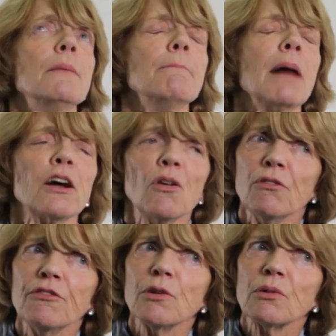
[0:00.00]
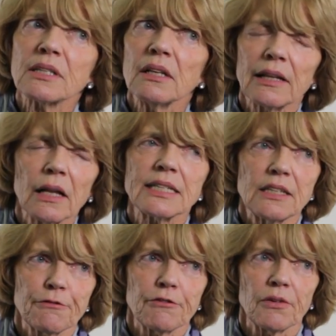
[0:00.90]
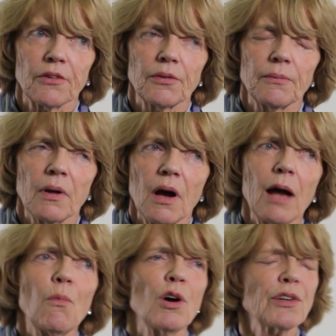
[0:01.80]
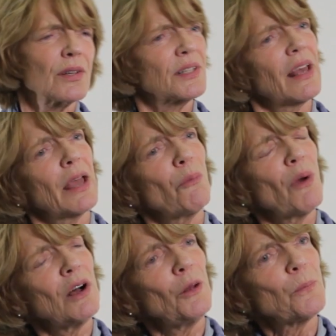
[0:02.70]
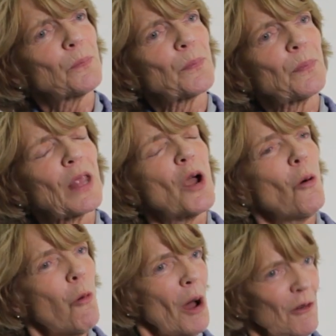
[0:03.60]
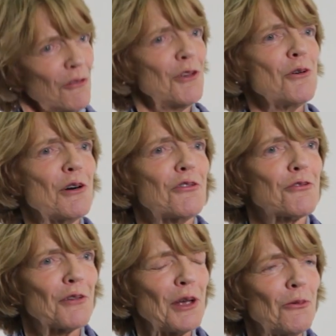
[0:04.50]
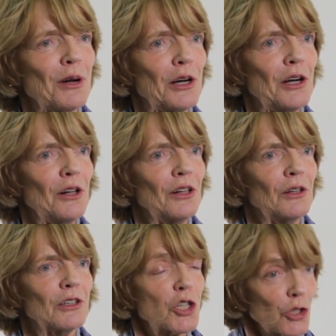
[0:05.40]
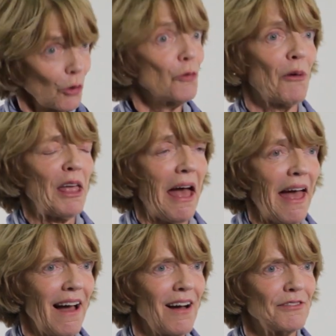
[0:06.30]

My own view is a little different. I want to say, well, what view of free will should we have?